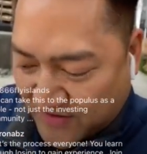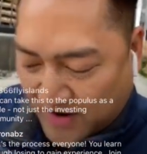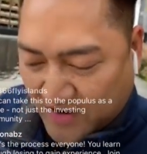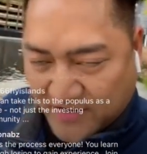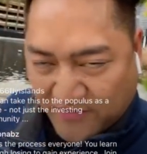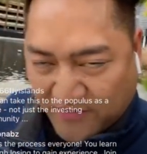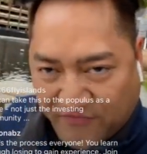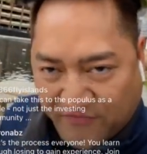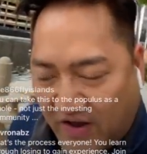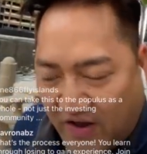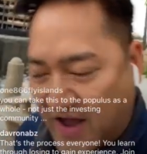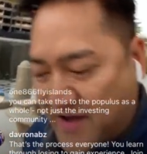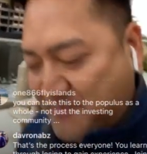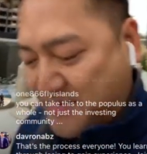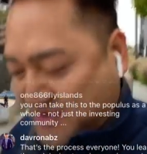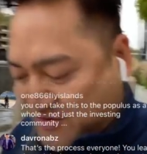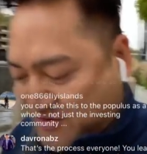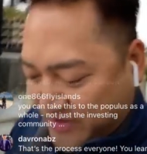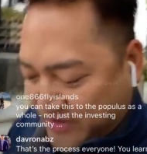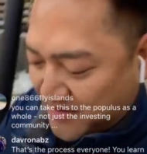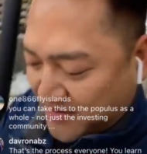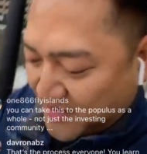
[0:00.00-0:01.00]
this fucking
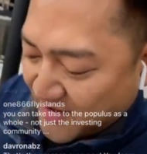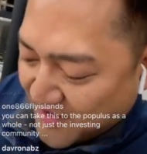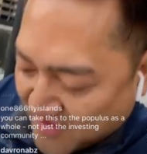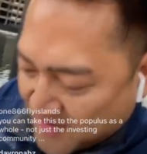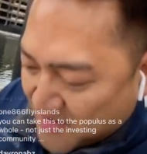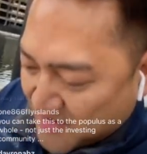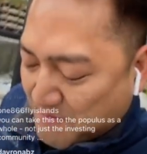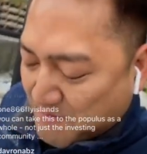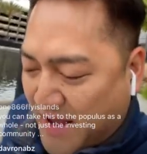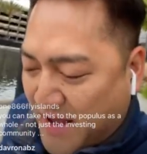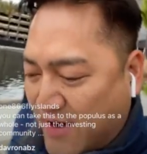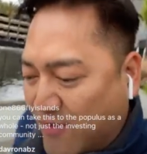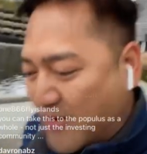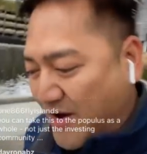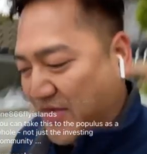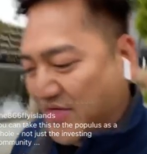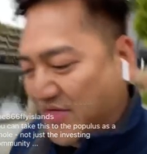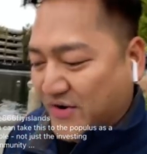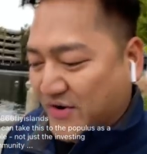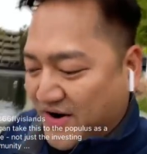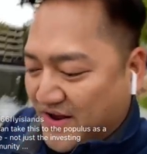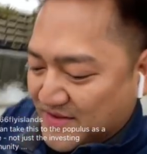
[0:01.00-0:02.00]
fight between
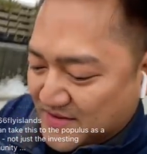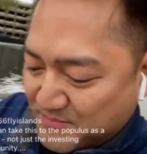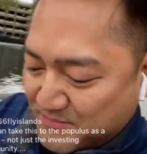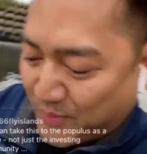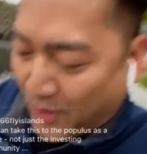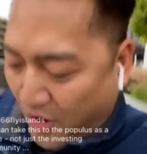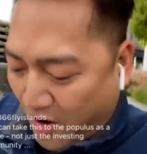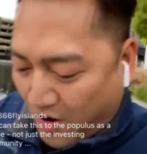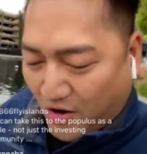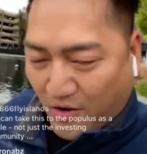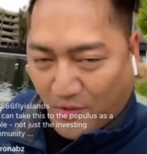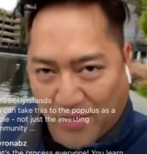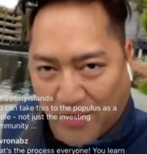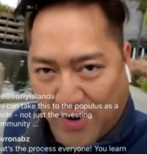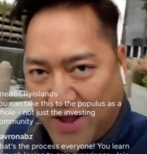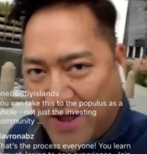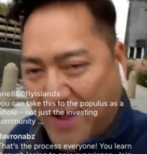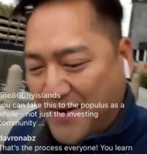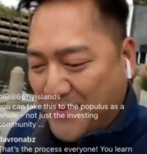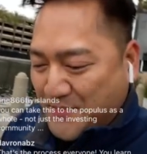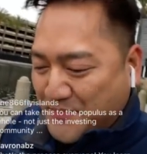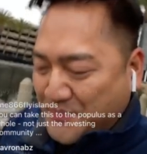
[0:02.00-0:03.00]
Mayweather and Paul,
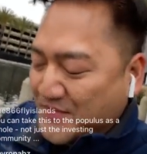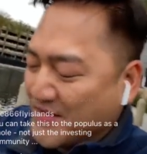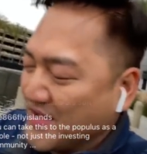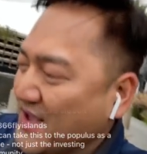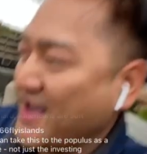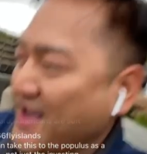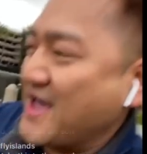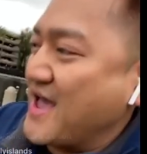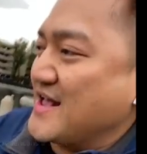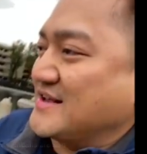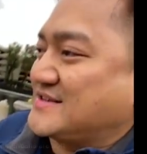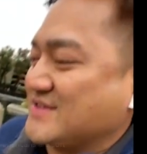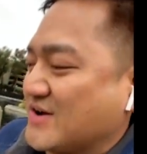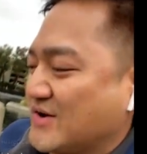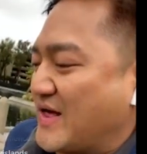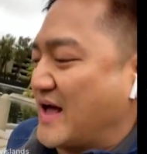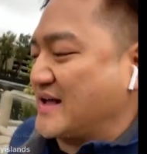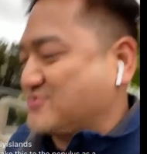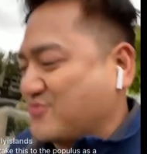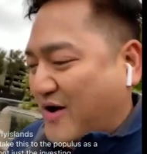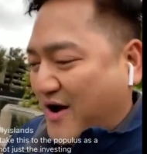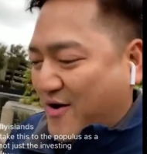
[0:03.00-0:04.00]
right? And
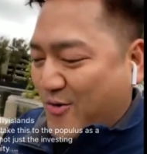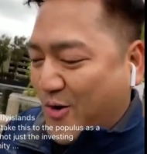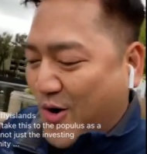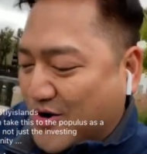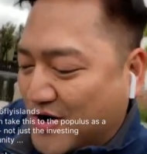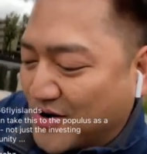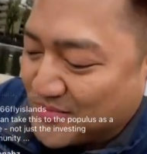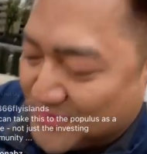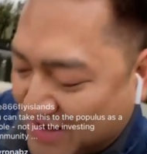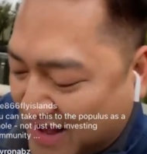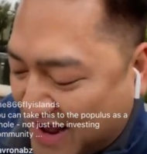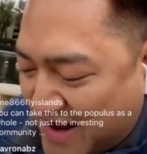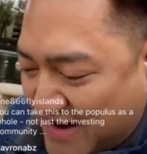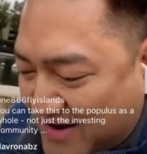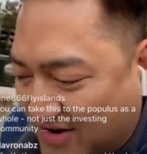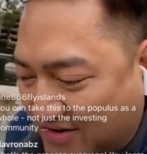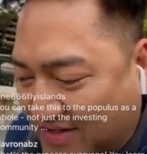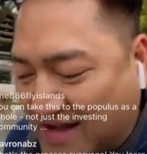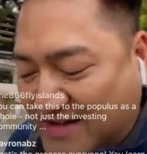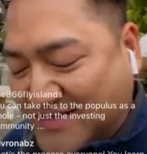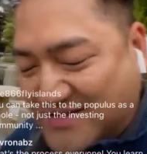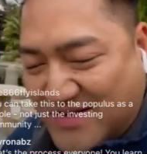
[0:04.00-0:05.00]
so that's why I woke up late
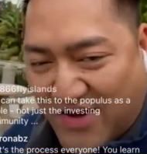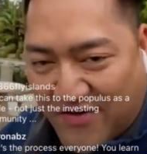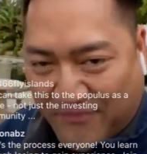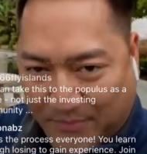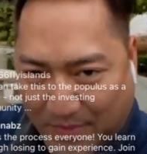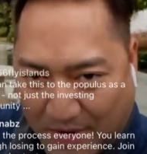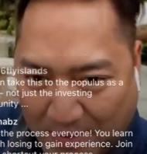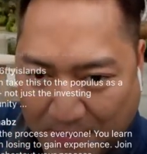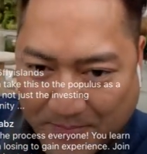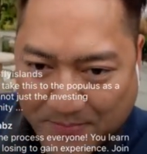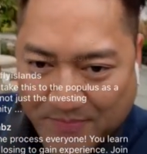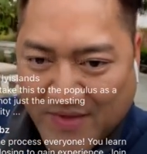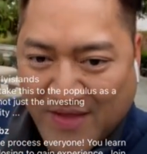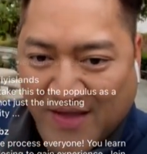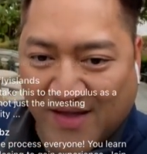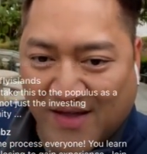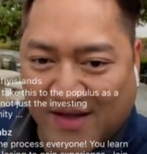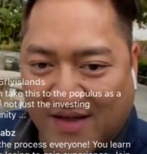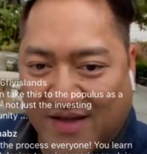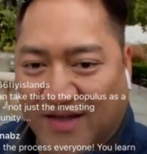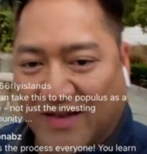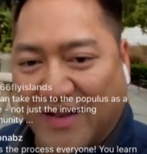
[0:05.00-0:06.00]
and all that stuff. But
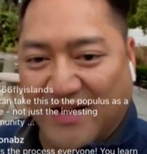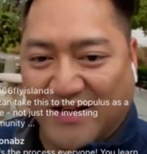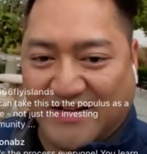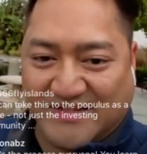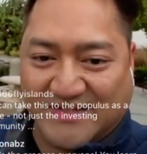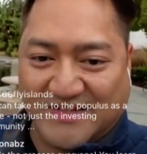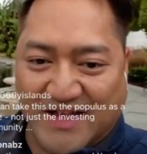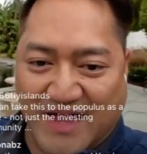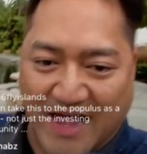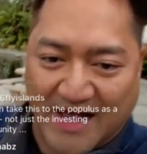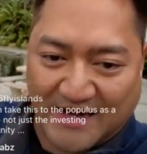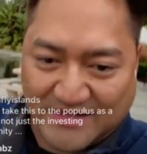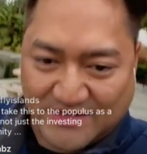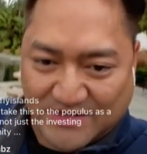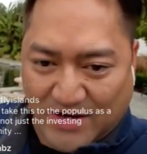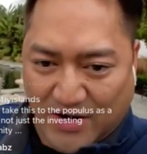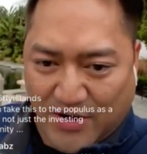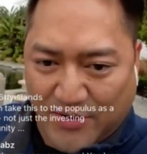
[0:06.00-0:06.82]
and I snacked.